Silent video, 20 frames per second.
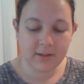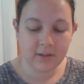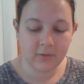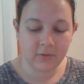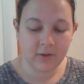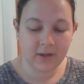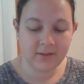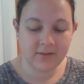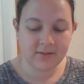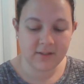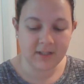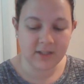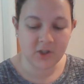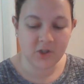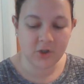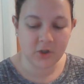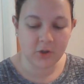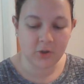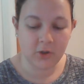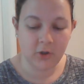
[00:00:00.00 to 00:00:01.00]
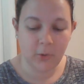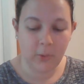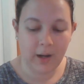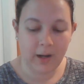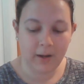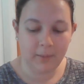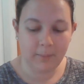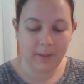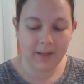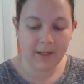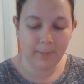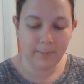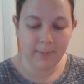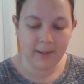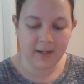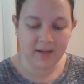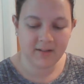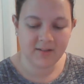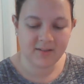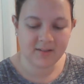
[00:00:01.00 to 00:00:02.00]
The Rusties sure knew how to make a
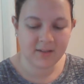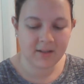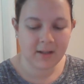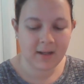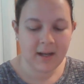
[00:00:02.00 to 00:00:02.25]
mess.